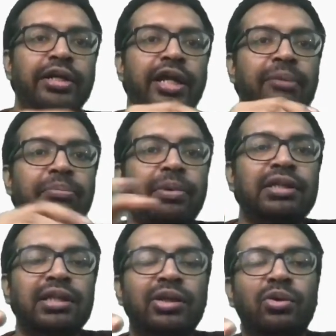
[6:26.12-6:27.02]
temp
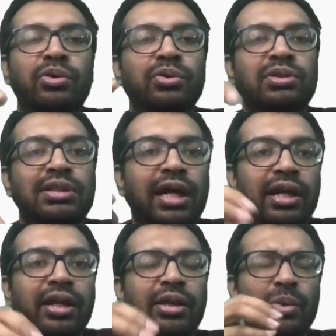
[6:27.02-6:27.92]
is equal to
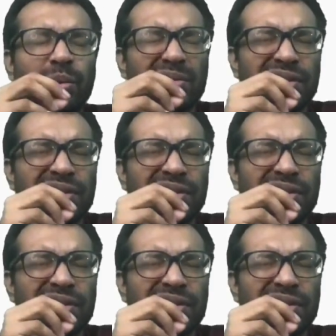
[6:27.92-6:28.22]
star u.